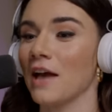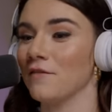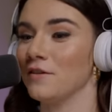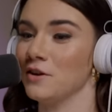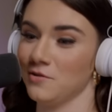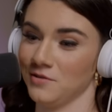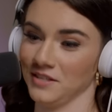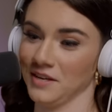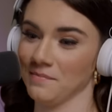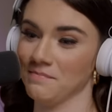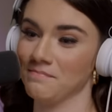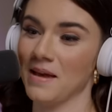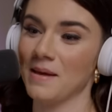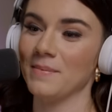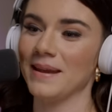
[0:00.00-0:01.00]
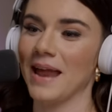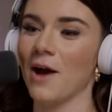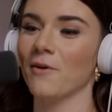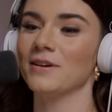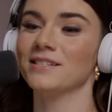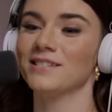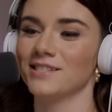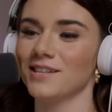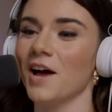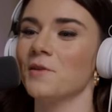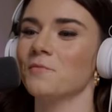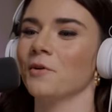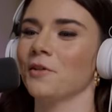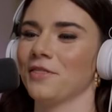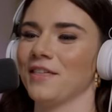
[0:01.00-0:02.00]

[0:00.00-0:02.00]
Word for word: Gavin Newsom. Maybe now his son will